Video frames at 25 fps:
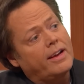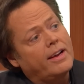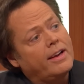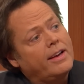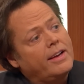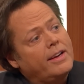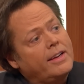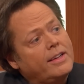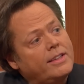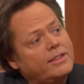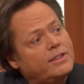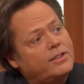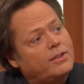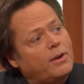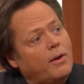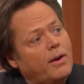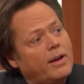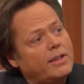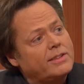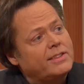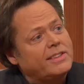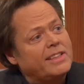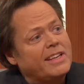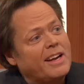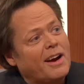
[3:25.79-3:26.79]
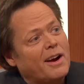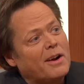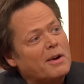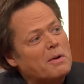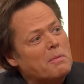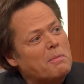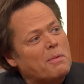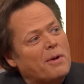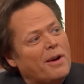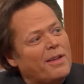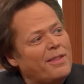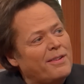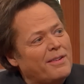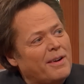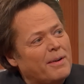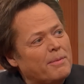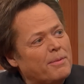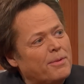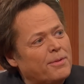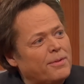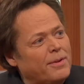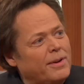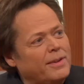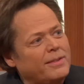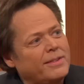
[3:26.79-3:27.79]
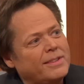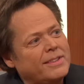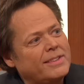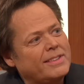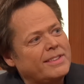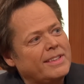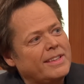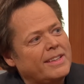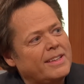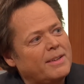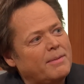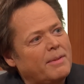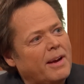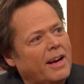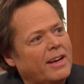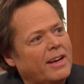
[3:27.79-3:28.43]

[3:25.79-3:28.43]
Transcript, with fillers: Yeah. So as the younger brother, I'm thrilled to see them